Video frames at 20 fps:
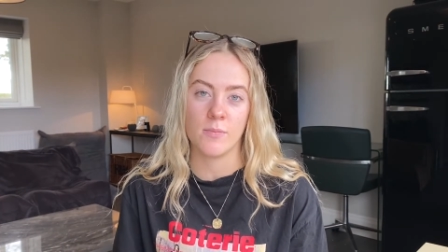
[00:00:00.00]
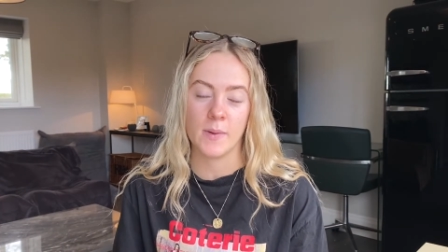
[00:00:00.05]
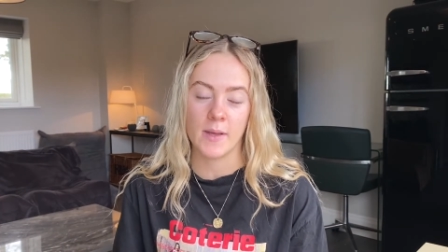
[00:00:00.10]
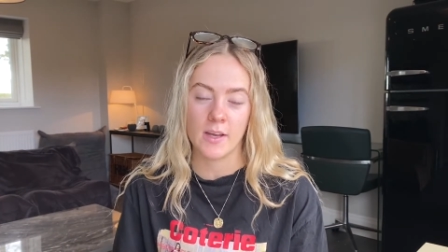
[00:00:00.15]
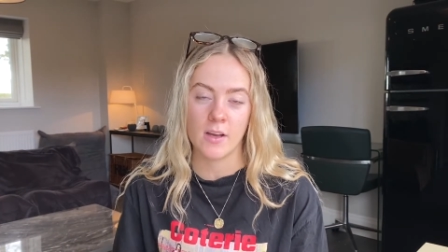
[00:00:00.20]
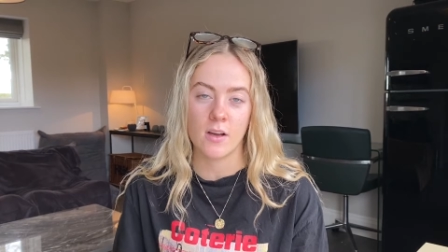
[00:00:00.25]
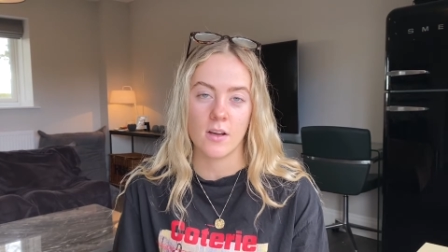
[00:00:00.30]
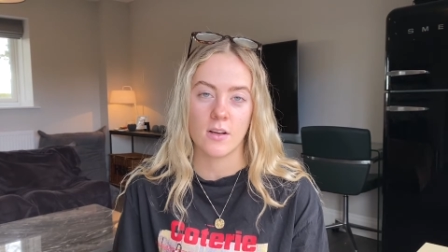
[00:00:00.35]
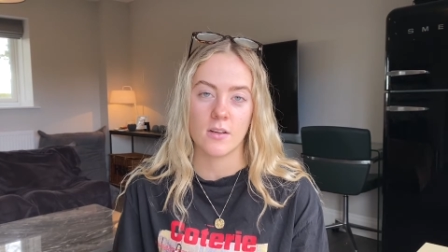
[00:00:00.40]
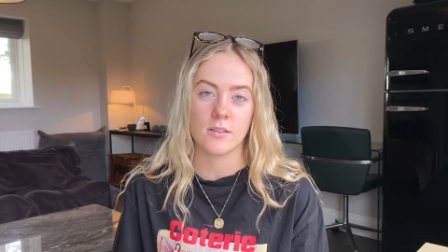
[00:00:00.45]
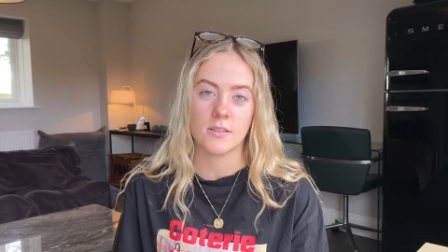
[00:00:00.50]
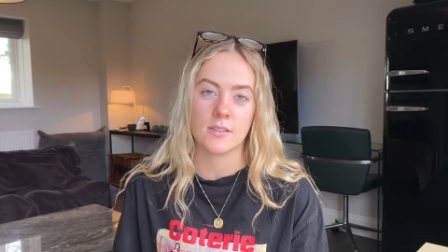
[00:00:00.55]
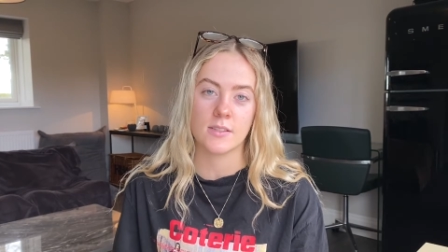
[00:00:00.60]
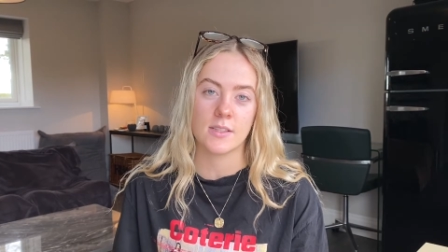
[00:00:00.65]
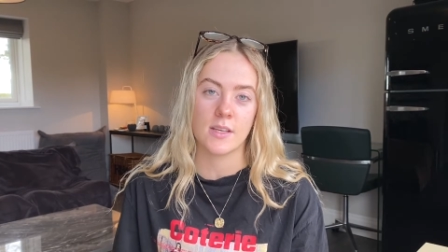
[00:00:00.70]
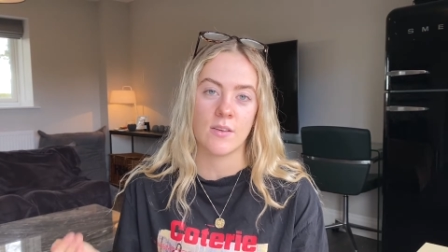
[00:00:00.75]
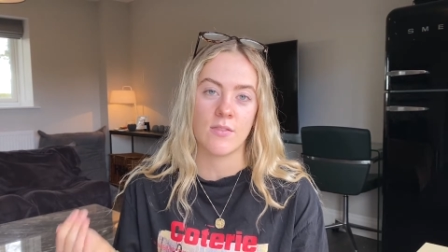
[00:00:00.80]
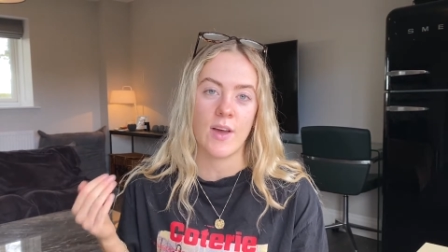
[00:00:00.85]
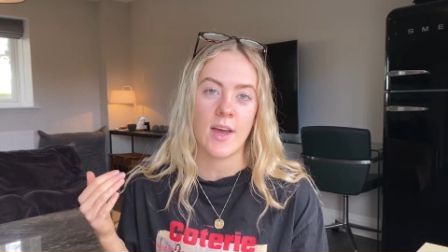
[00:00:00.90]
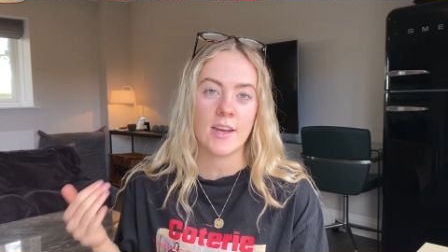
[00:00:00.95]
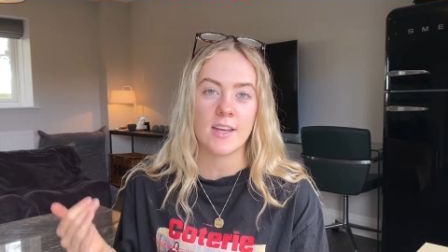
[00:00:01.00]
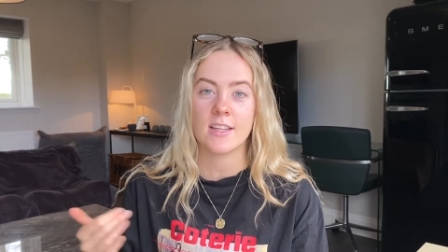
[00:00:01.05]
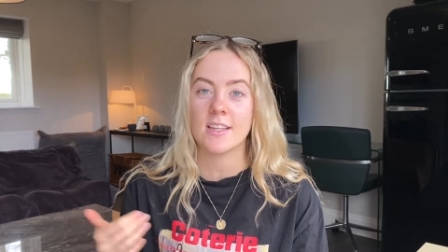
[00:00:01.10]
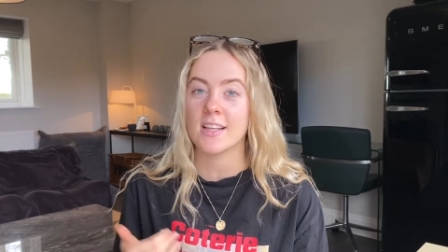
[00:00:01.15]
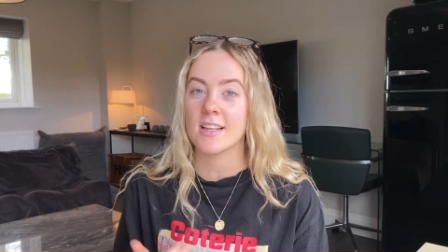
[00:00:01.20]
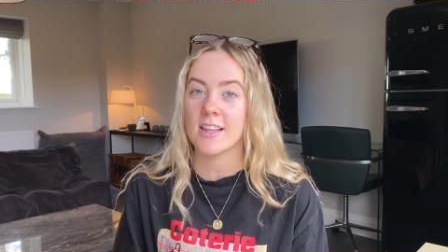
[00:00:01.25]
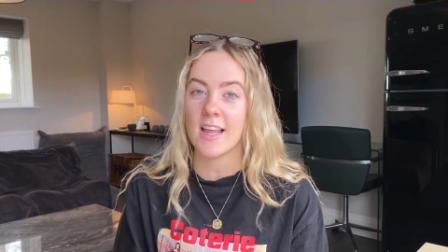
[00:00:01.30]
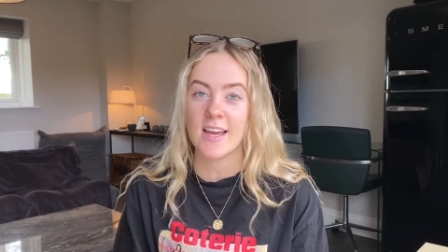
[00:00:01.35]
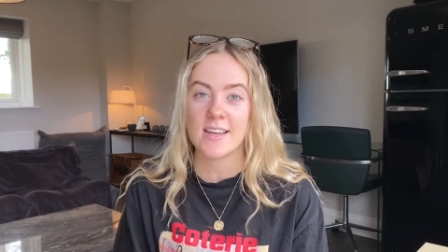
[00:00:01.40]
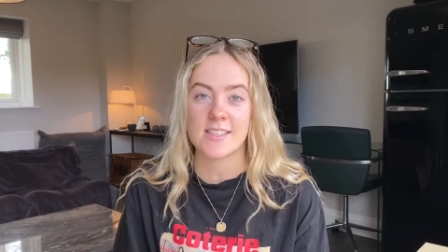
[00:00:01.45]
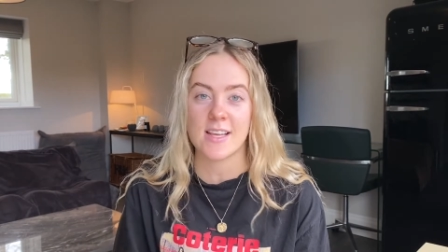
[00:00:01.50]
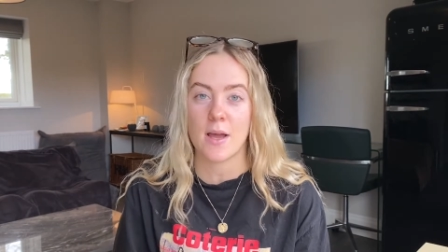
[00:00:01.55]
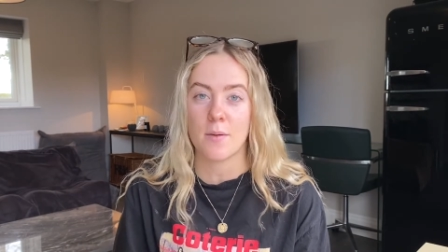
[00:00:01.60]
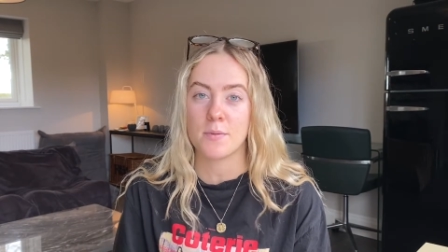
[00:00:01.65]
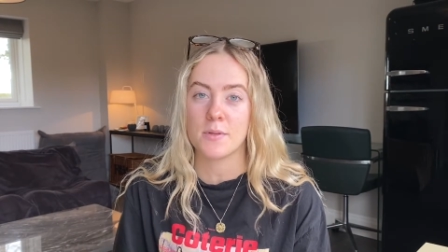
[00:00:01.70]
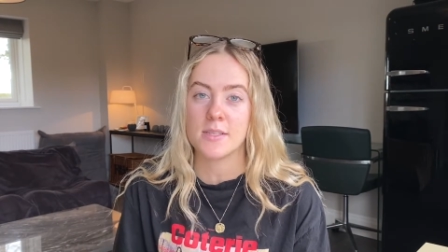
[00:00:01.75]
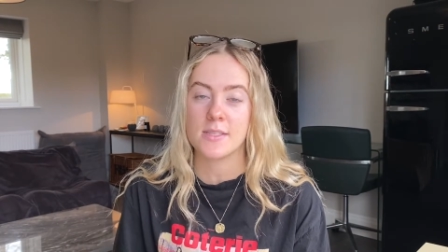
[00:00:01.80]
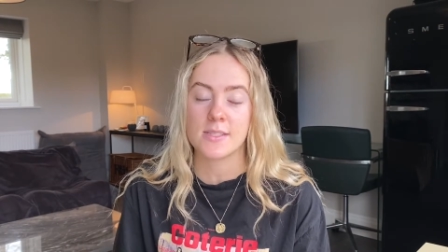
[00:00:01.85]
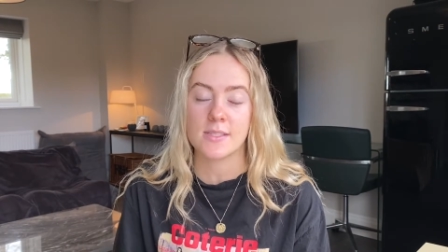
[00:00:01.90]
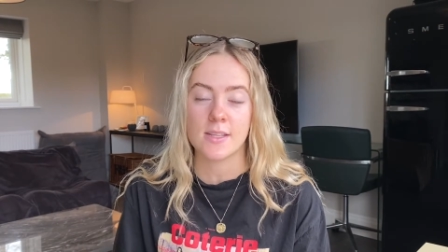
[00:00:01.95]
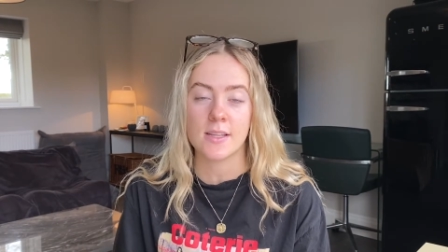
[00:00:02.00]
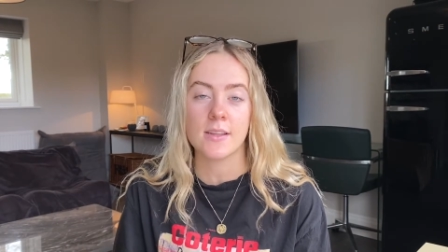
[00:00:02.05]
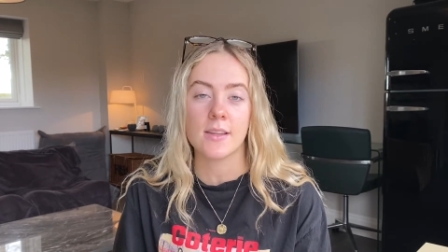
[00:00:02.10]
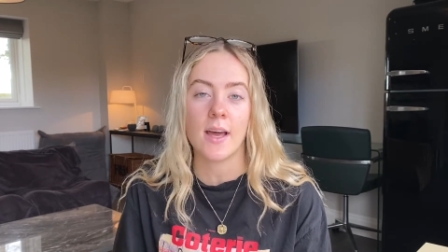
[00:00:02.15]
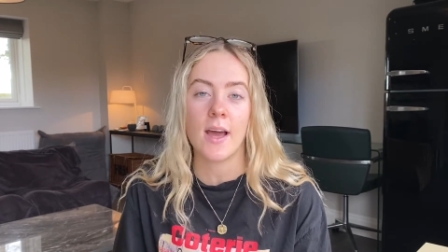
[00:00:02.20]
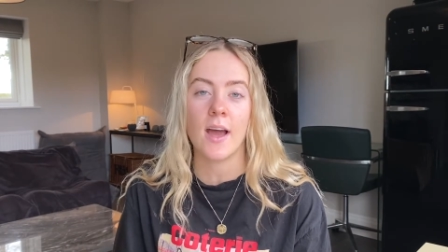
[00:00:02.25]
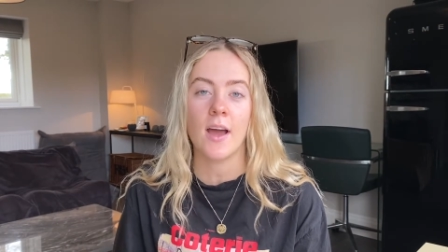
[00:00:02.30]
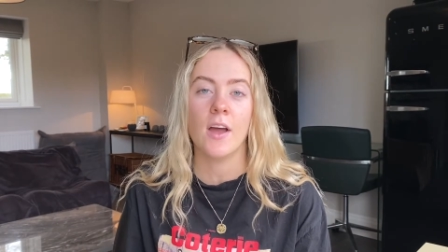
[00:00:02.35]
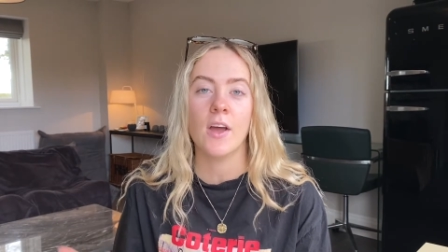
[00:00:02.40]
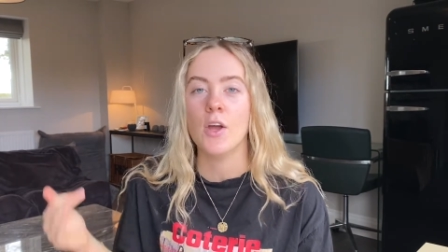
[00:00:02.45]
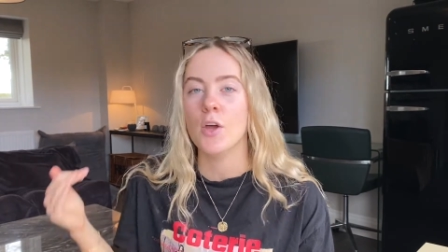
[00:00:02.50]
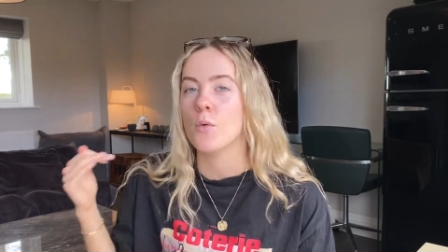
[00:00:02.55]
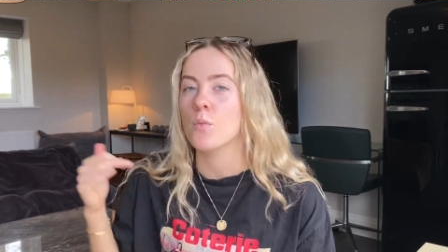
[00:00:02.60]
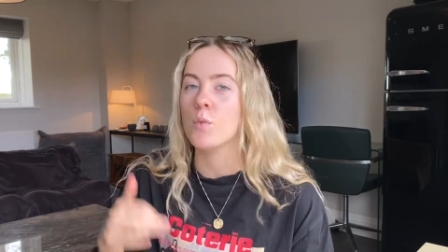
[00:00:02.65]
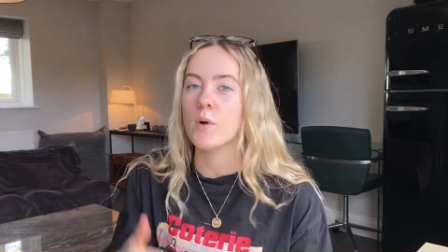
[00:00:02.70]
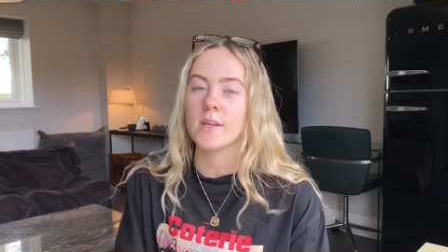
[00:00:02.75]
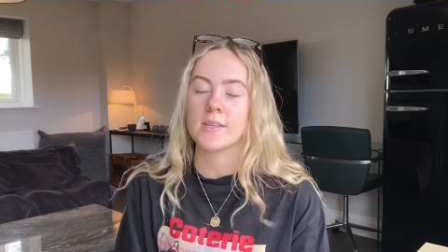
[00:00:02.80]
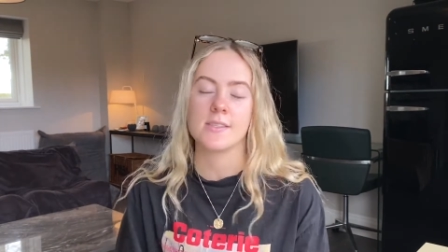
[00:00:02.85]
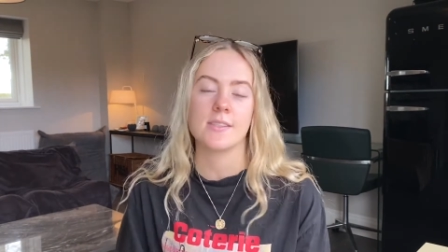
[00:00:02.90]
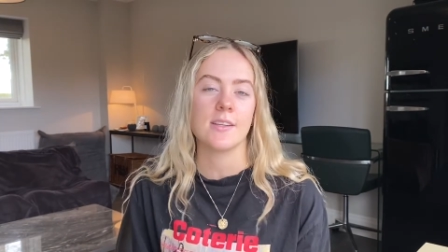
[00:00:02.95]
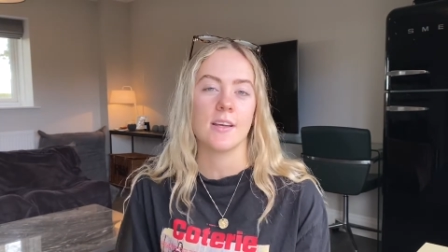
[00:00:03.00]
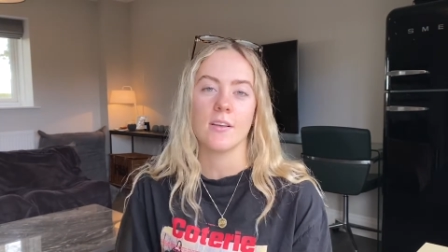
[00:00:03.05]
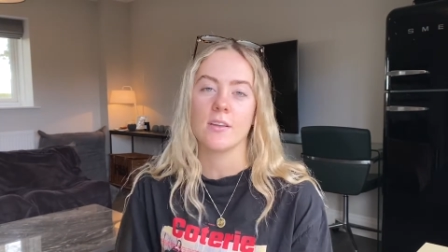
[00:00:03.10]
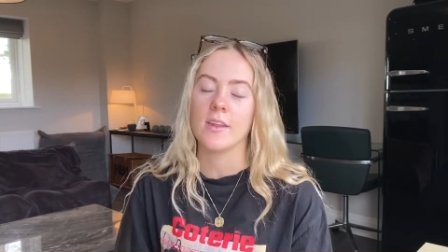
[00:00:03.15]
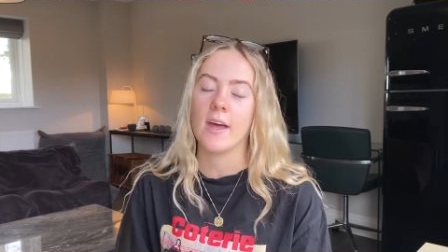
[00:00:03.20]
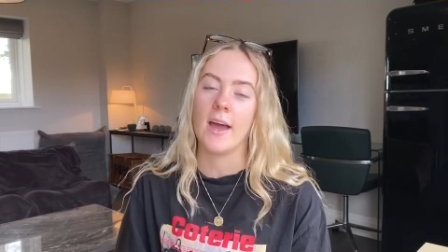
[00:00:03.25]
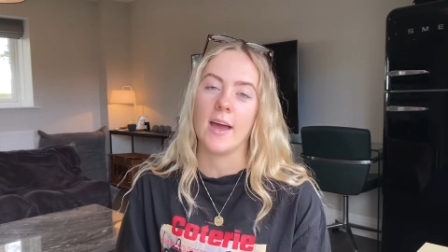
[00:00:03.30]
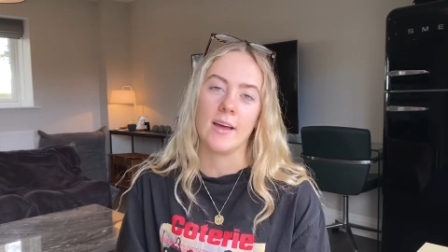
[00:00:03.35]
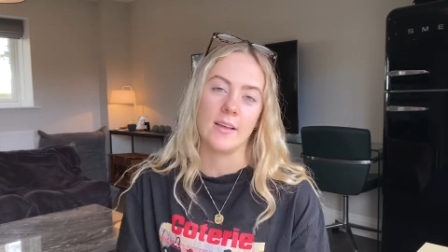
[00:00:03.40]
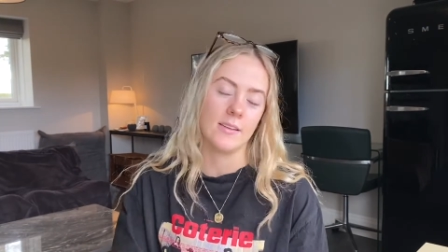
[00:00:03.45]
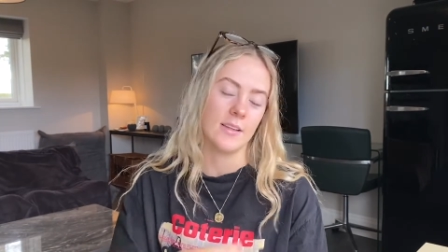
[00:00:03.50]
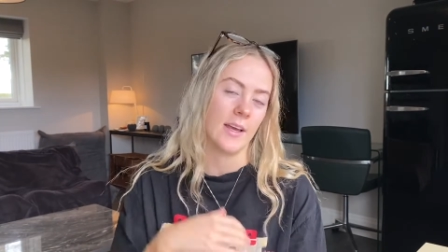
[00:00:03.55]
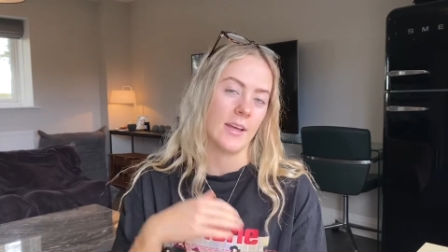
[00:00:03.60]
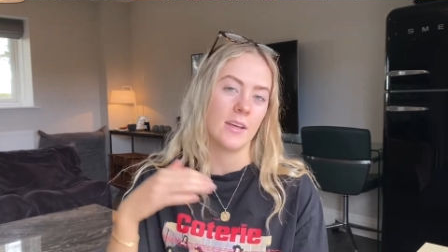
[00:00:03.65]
because if anything less happens than that, we're still there.